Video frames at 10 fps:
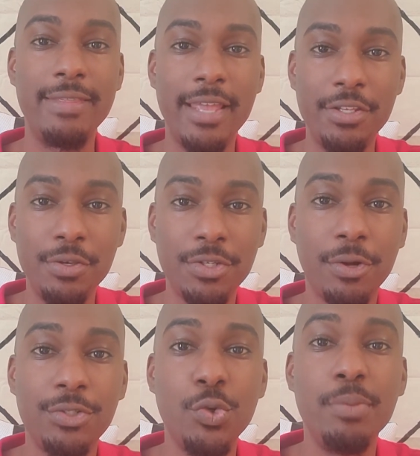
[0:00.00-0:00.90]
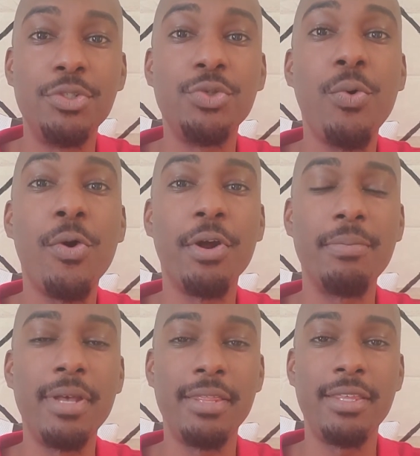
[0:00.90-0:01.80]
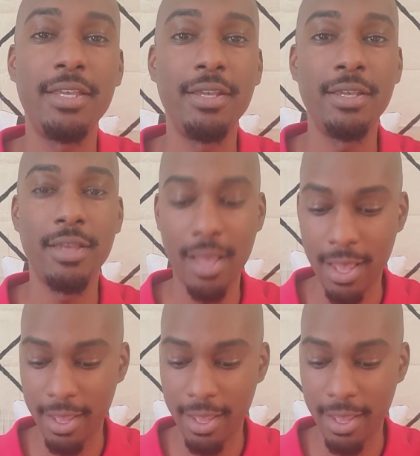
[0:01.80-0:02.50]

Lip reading: and then you start to absorb the